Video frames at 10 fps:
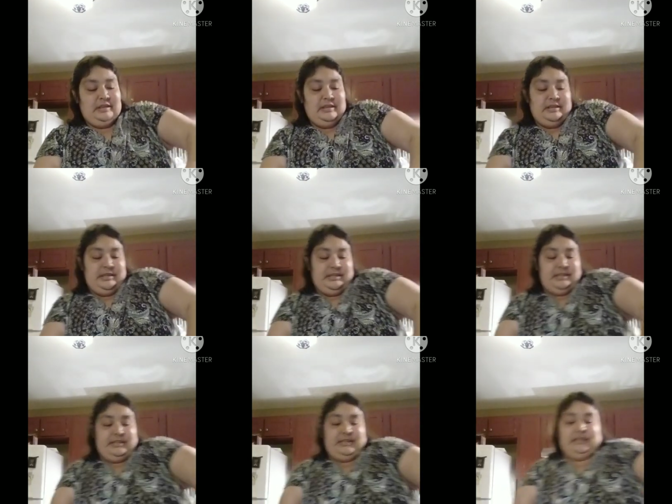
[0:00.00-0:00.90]
And
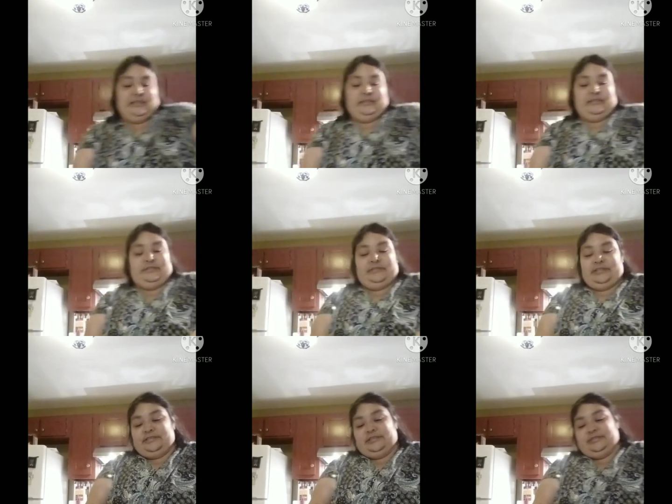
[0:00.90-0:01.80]
again, you know, this
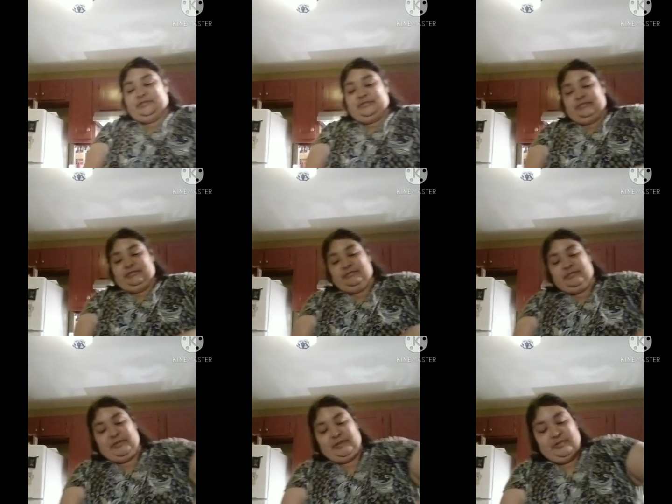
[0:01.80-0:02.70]
does
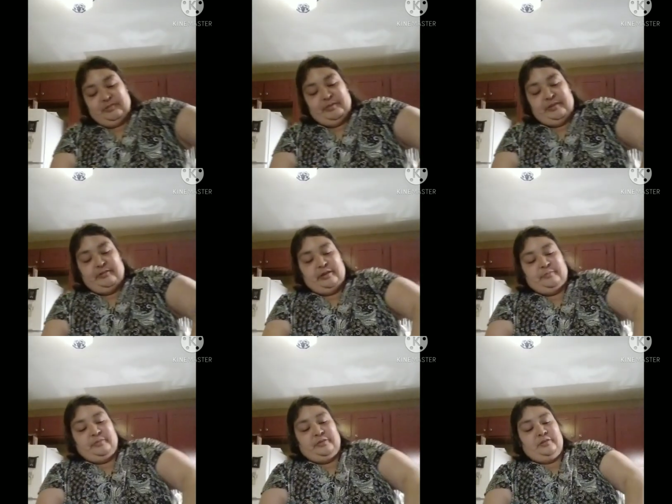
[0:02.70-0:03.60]
remind me of my
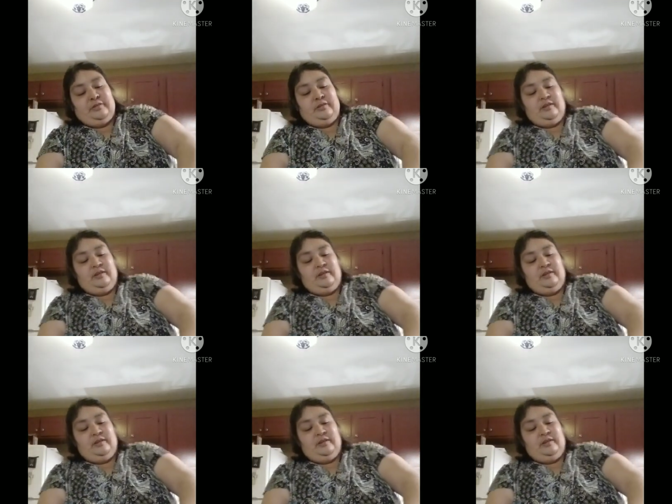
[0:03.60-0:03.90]
grandmother.